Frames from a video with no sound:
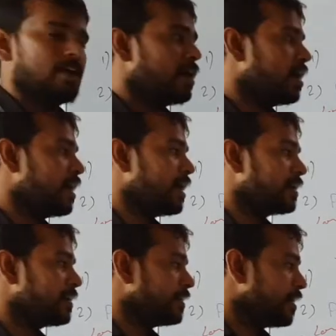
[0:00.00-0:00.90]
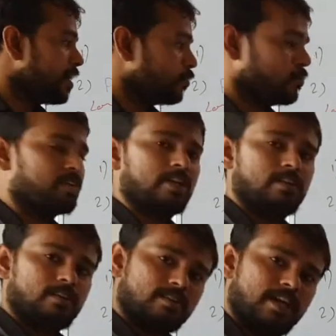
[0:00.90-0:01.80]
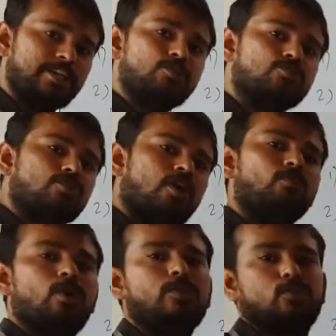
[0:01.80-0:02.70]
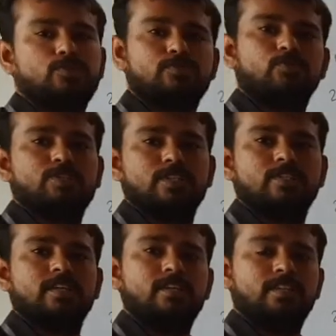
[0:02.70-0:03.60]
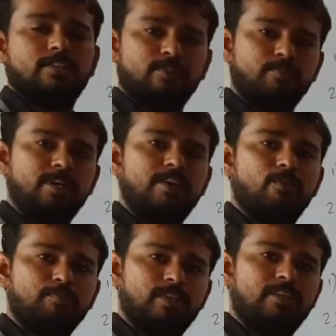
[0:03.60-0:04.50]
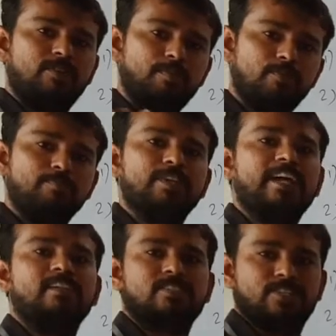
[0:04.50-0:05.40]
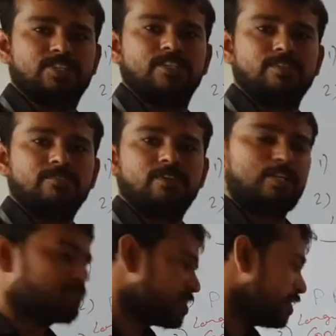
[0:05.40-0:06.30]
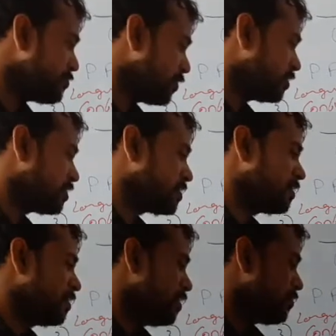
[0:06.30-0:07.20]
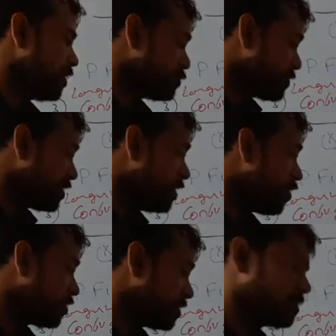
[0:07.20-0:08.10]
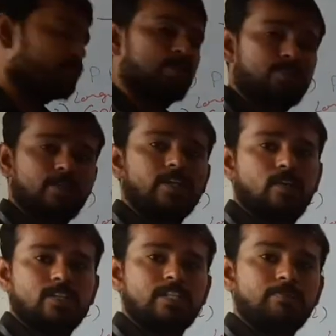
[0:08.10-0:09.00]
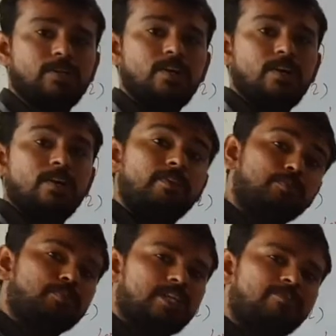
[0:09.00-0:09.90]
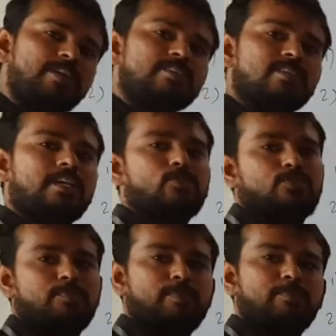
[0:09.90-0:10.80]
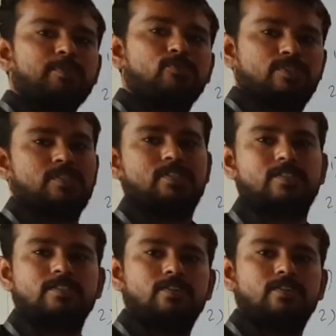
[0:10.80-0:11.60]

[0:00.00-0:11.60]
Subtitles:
And we will try to solve all those questions. There will be one practice session, especially for this, especially on this particular concept with previous year question paper questions.